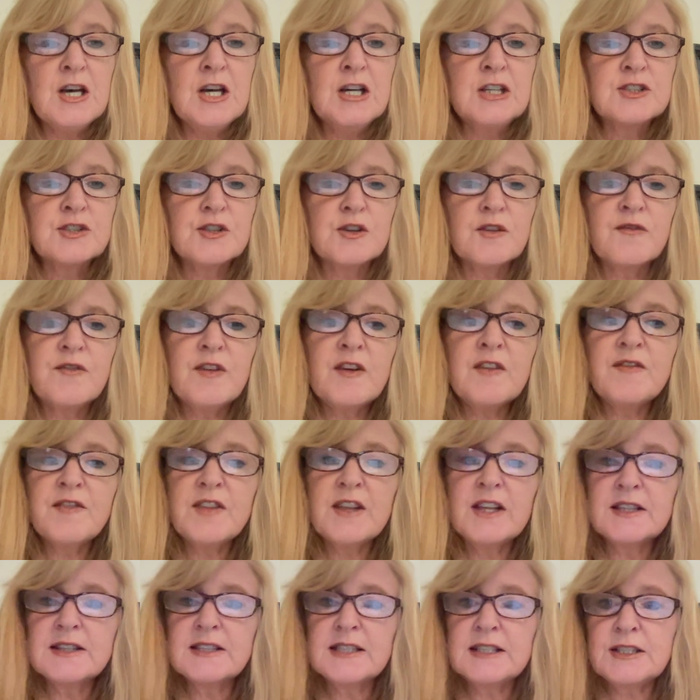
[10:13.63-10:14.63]
So the fifth
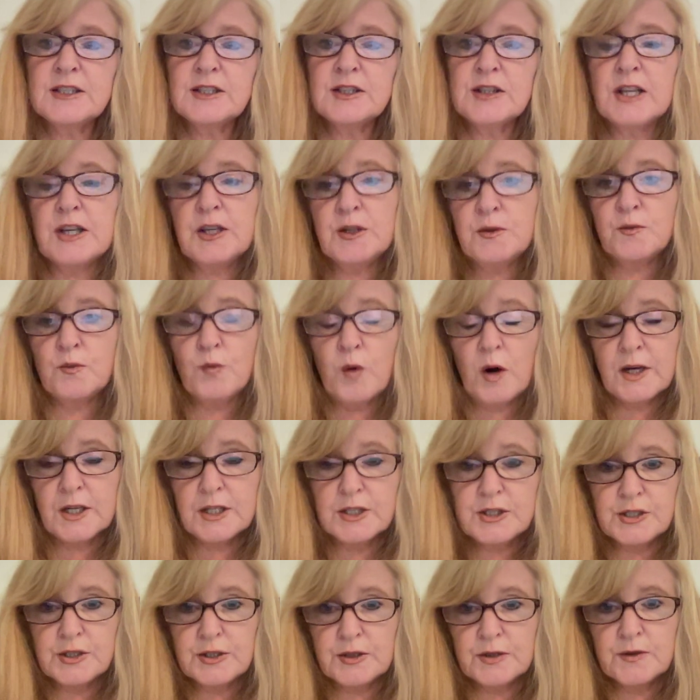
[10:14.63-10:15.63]
thing that you want to
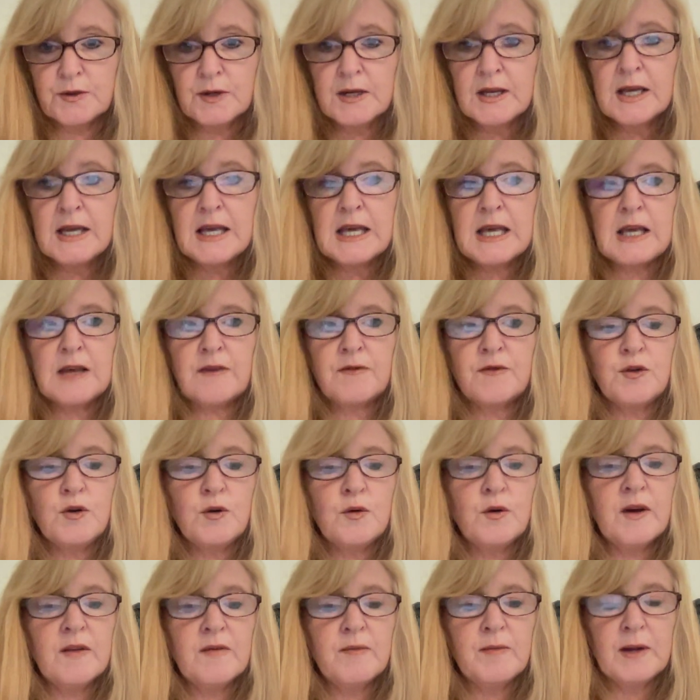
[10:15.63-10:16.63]
do if you
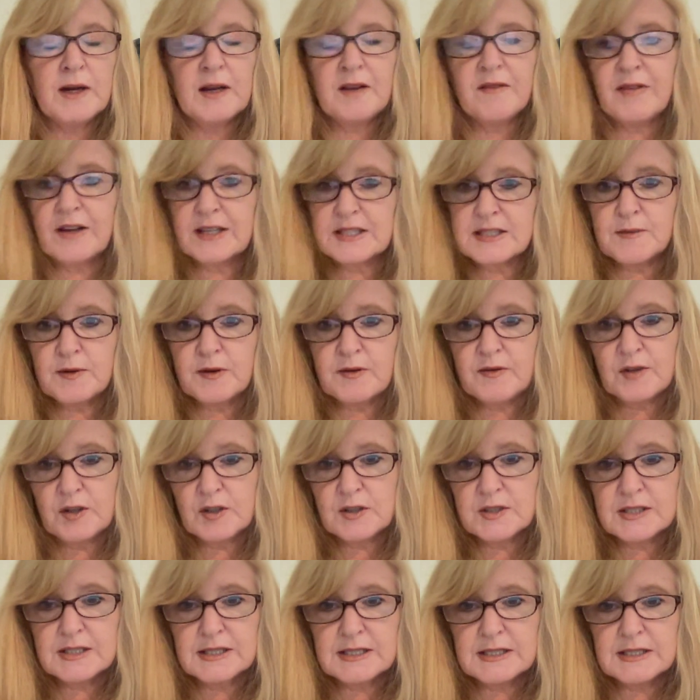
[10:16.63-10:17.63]
have been a victim of
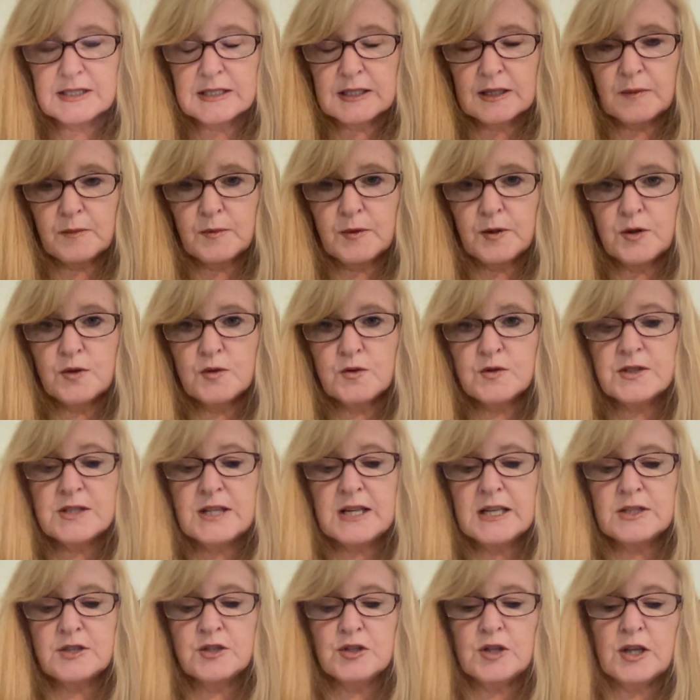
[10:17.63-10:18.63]
narcissistic abuse
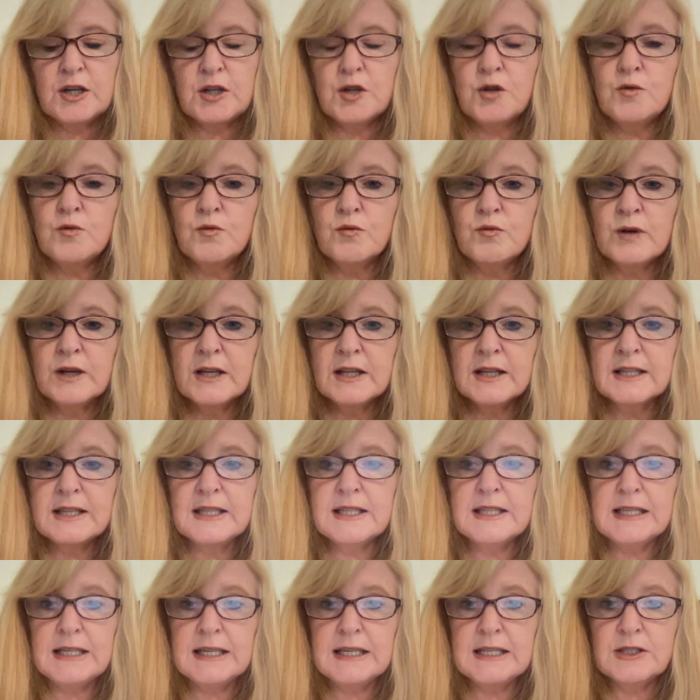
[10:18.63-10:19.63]
is that you really
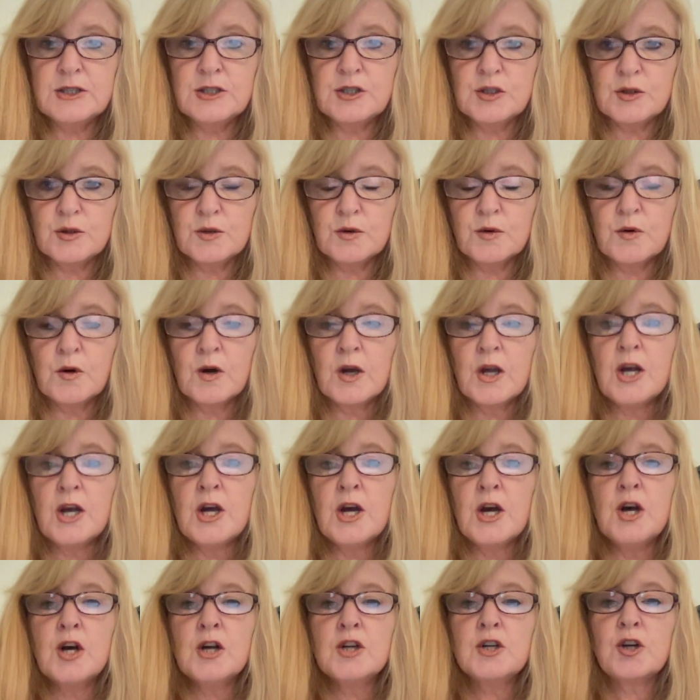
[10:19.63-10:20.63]
need to
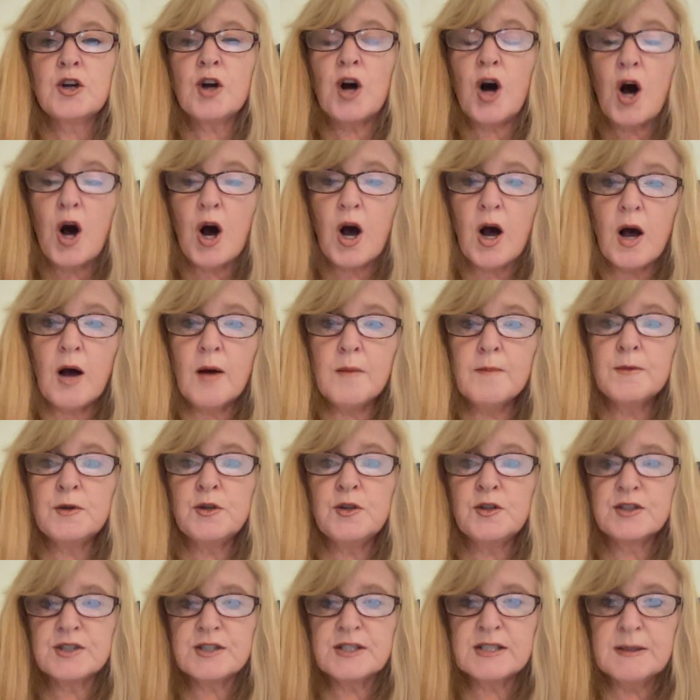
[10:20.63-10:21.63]
calm
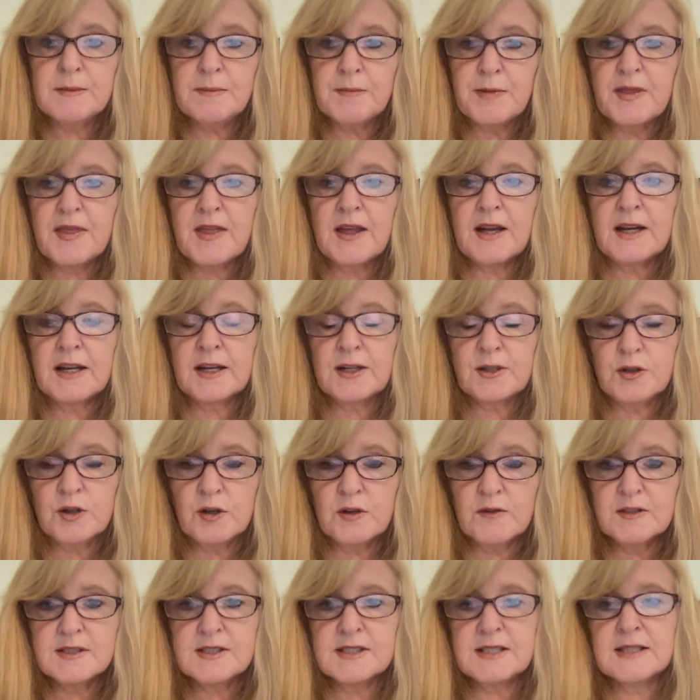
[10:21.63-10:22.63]
your sympathetic
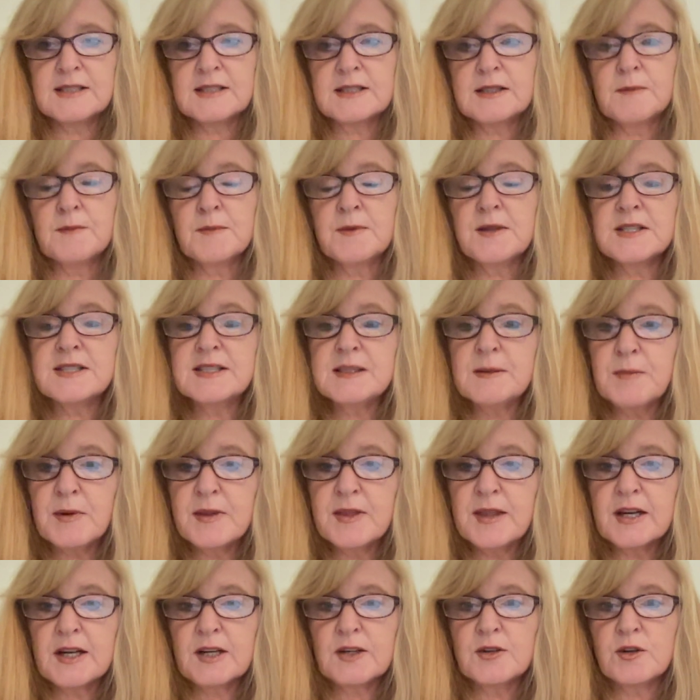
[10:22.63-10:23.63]
nervous system. The
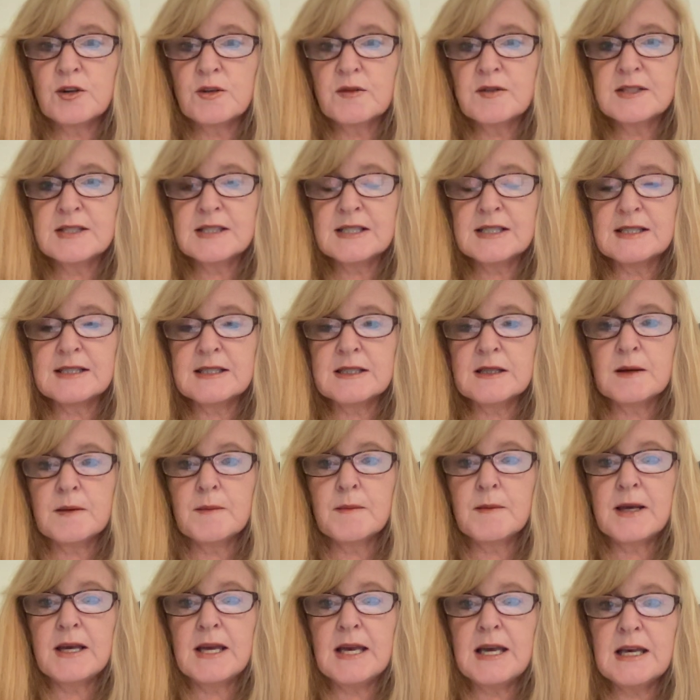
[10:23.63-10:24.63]
sympathetic nervous system
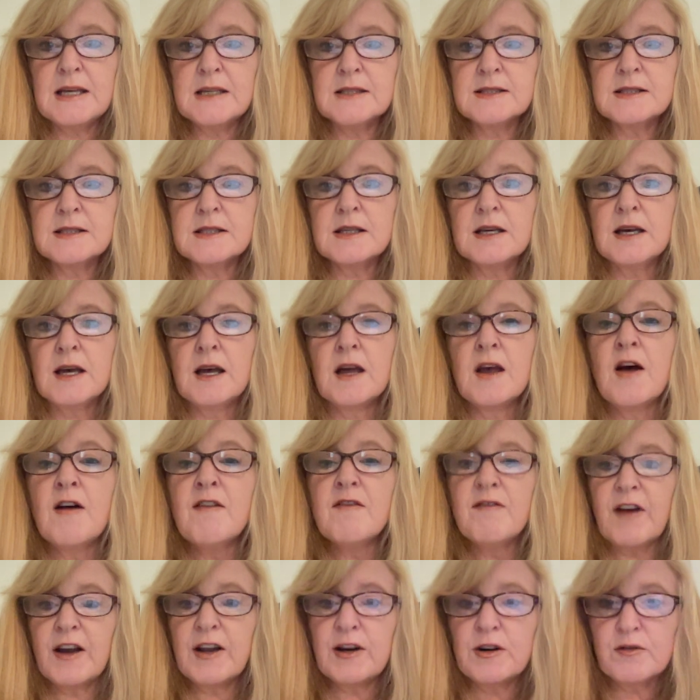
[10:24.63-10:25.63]
is the
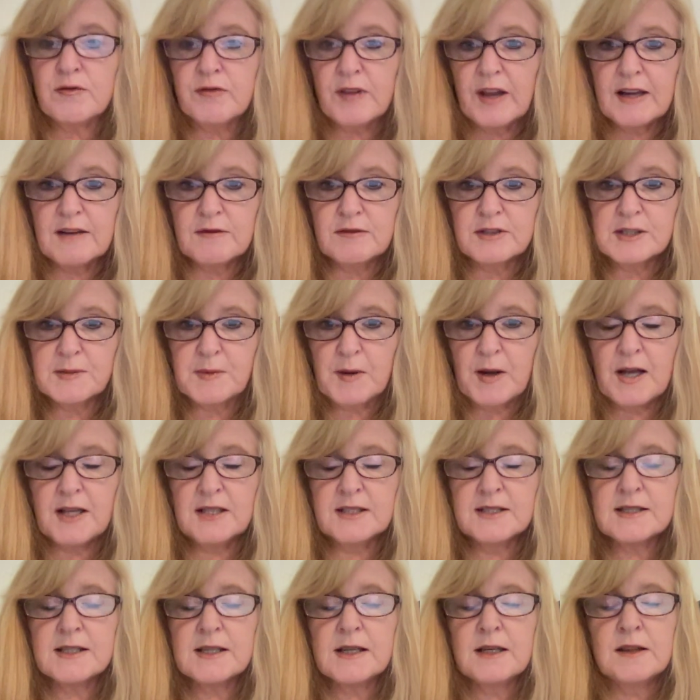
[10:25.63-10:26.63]
fight or flight
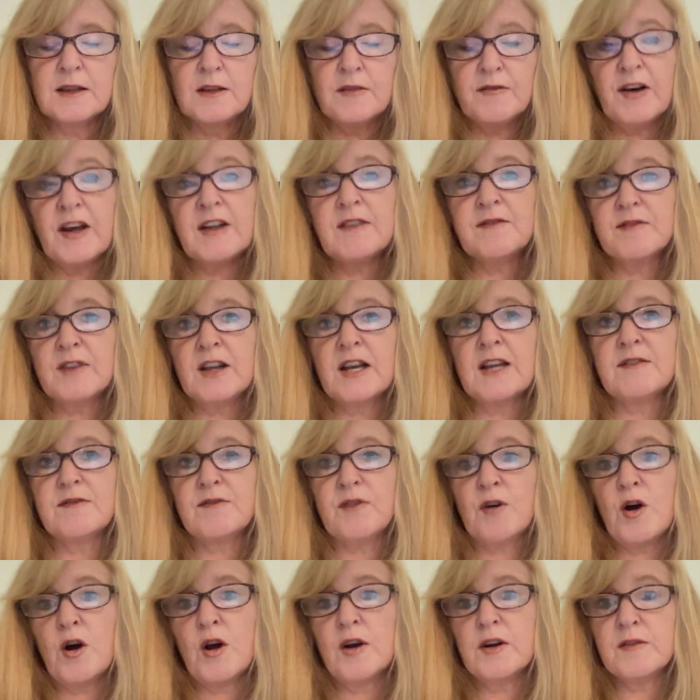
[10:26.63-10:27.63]
response, the fight, flight,
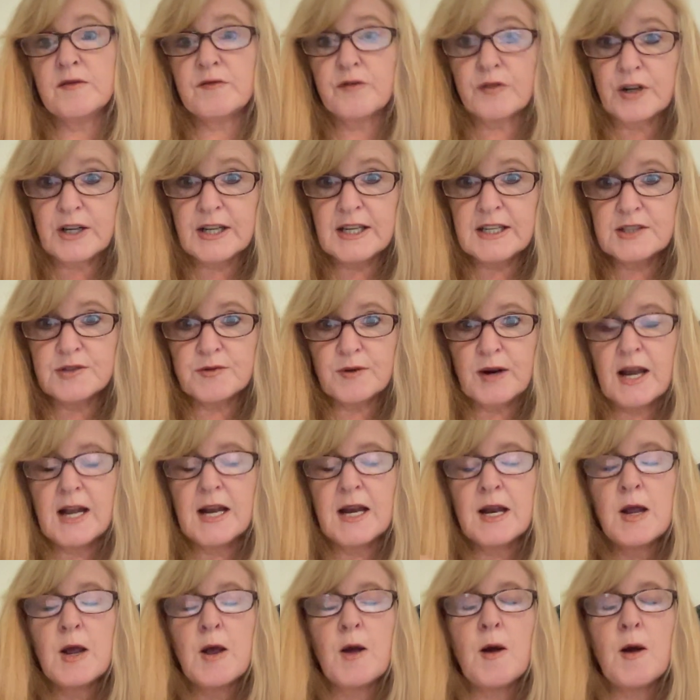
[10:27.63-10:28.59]
fawn, and freeze, right?